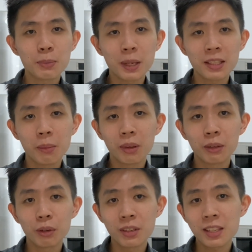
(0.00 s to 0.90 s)
pick something
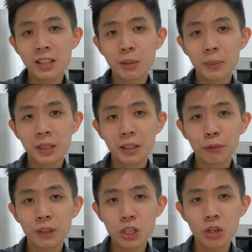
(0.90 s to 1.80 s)
with a sensible
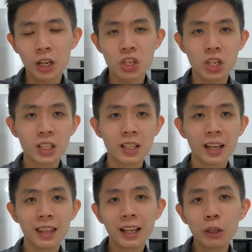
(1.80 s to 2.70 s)
fee structure,
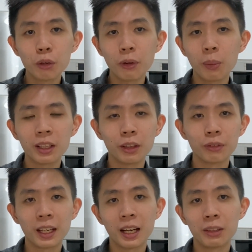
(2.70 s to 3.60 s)
and then go for one of
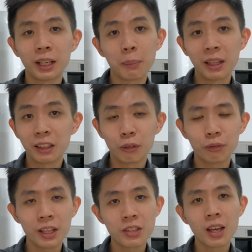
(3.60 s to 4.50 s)
their recommended
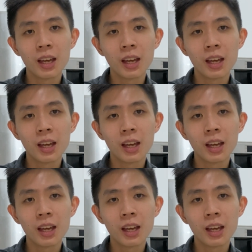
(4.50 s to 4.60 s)
funds.